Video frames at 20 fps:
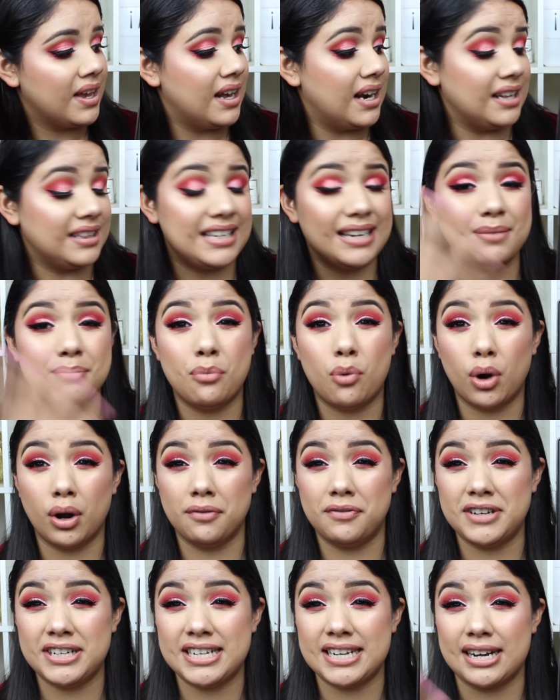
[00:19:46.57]
And I think
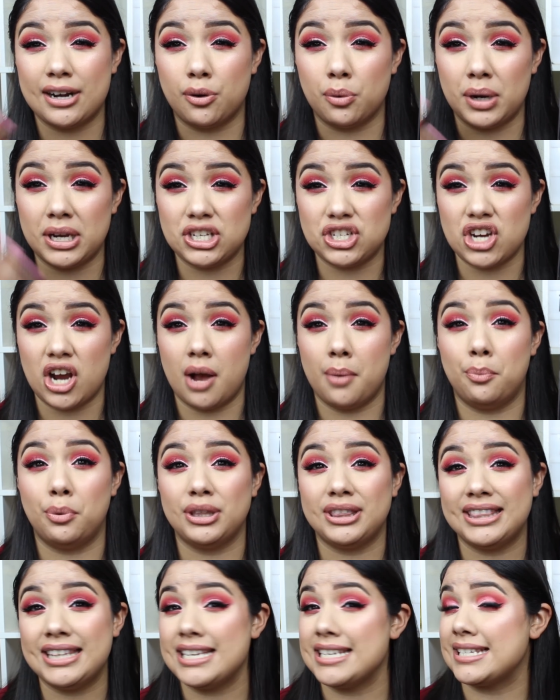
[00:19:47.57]
Morphe did a great job
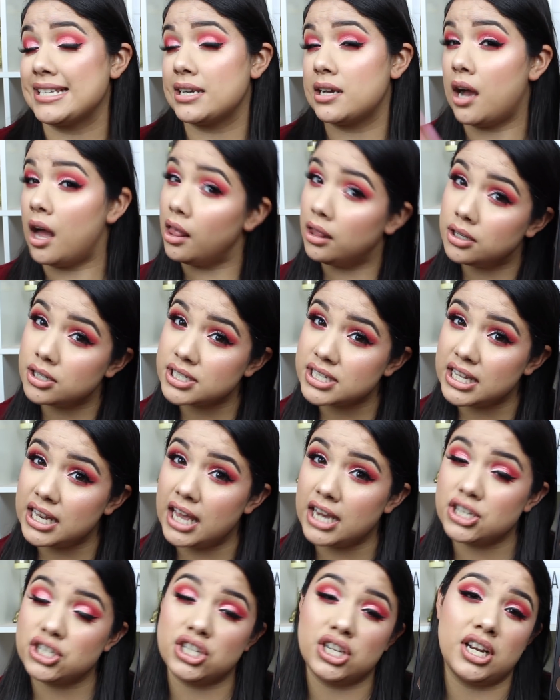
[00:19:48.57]
with this color
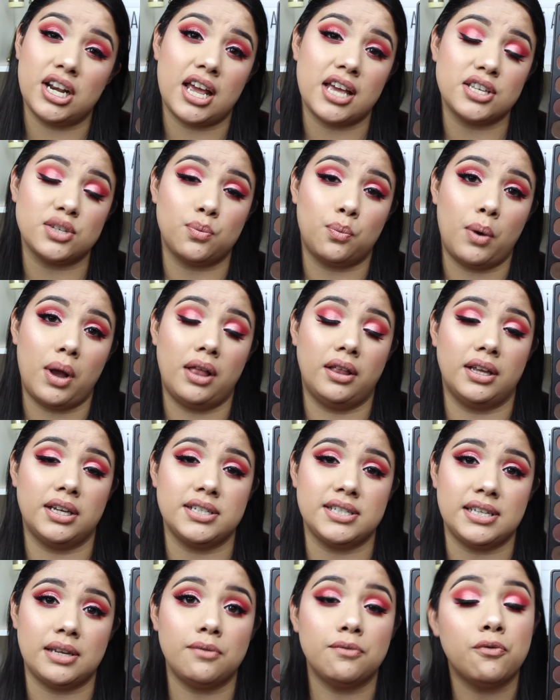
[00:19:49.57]
selection as well
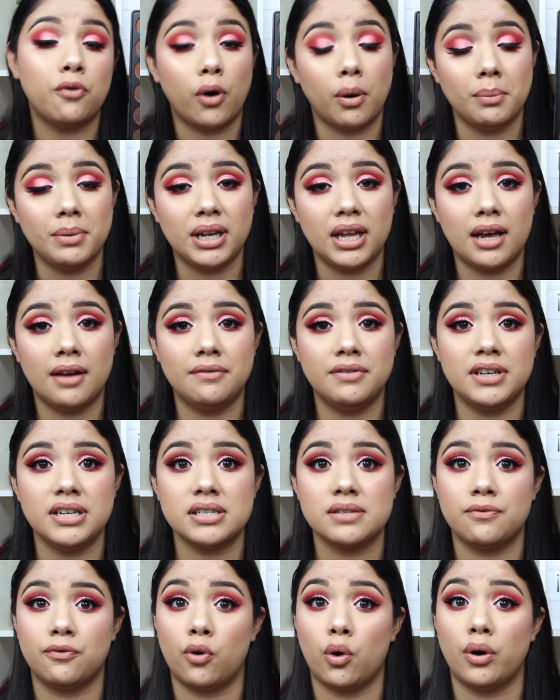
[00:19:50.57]
as the formula of
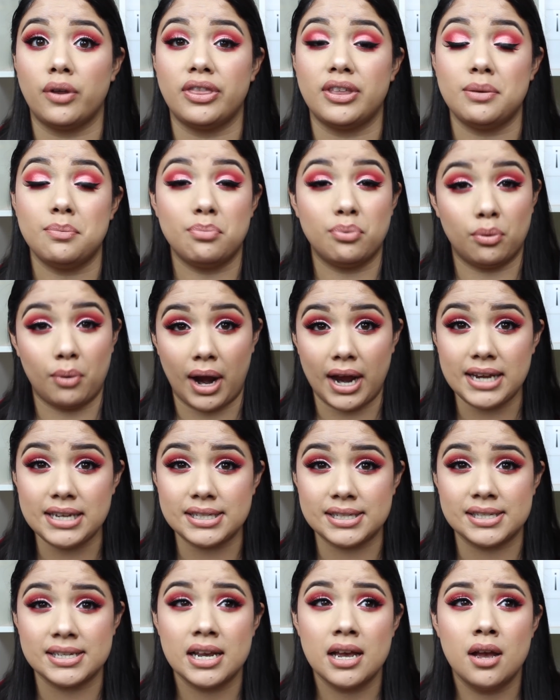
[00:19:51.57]
these for the
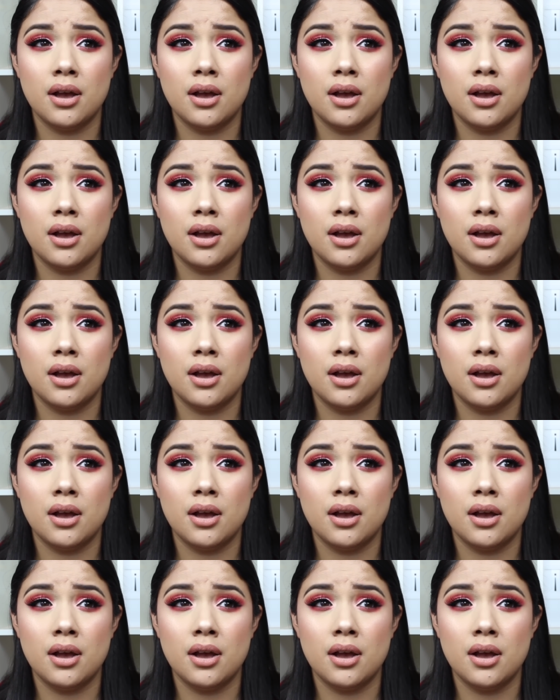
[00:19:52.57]
price,